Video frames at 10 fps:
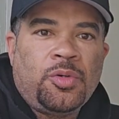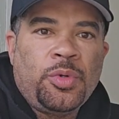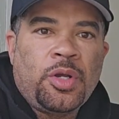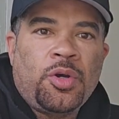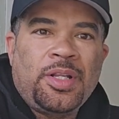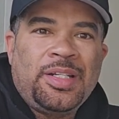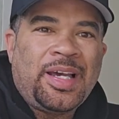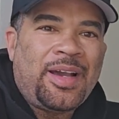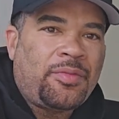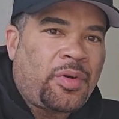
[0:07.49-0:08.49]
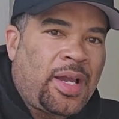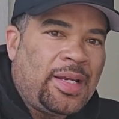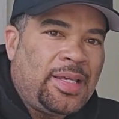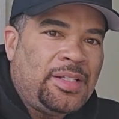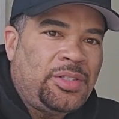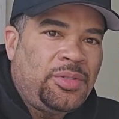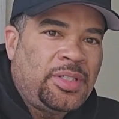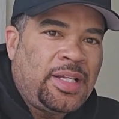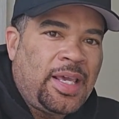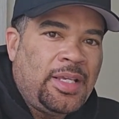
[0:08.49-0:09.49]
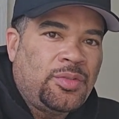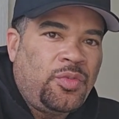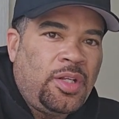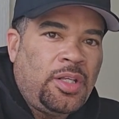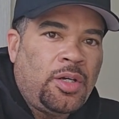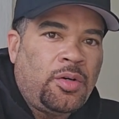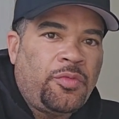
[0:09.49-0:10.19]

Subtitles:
We are going to dive right into today's video.